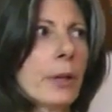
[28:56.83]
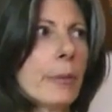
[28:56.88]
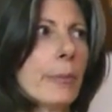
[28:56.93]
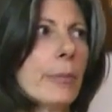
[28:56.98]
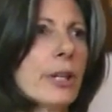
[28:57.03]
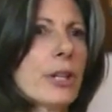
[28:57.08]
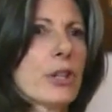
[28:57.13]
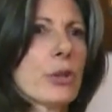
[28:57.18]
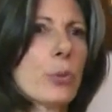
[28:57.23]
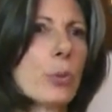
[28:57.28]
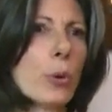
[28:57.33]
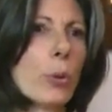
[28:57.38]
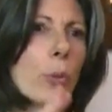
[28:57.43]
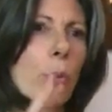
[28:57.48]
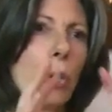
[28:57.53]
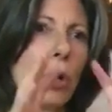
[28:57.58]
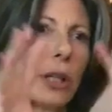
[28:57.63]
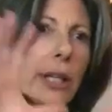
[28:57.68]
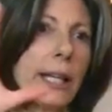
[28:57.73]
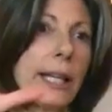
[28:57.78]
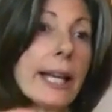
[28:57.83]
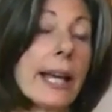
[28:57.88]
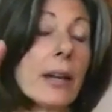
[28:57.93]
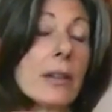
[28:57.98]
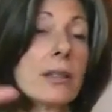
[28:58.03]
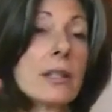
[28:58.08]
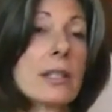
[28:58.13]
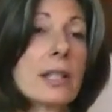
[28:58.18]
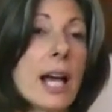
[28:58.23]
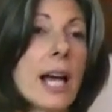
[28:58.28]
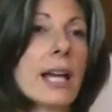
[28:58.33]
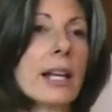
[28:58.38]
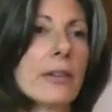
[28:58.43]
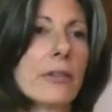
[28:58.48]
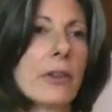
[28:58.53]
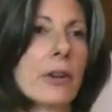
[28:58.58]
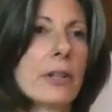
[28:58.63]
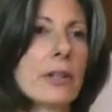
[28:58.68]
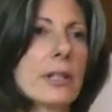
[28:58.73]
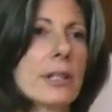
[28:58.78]
Because we're working outside
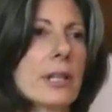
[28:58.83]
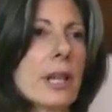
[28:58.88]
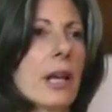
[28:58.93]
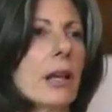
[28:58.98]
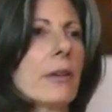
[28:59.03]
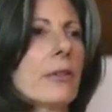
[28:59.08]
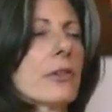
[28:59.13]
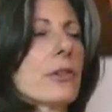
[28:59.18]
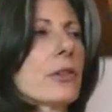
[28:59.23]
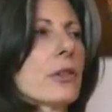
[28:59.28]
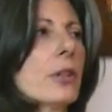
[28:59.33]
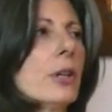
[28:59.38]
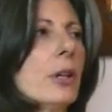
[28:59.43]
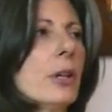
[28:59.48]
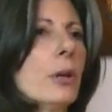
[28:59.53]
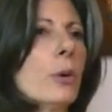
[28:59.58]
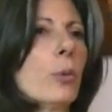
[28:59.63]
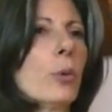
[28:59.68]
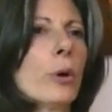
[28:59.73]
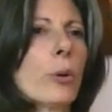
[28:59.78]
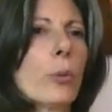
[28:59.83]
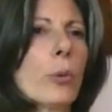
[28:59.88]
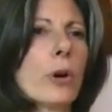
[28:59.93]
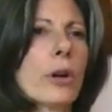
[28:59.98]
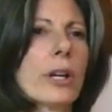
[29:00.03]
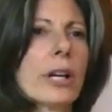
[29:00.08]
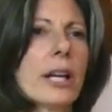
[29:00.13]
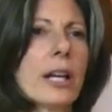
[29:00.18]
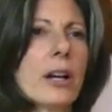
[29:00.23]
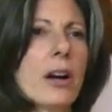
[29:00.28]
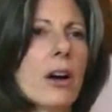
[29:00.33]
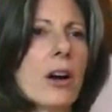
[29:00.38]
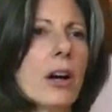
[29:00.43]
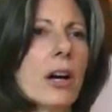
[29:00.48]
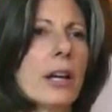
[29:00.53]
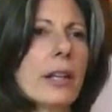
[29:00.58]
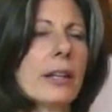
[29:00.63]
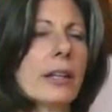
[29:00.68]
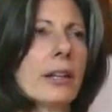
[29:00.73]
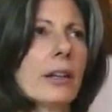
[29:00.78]
of ourselves. We're working
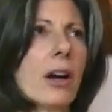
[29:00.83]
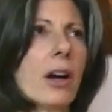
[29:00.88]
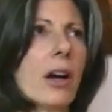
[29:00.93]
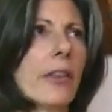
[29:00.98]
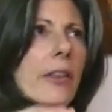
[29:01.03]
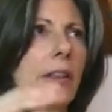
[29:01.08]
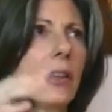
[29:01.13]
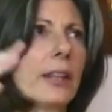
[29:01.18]
on the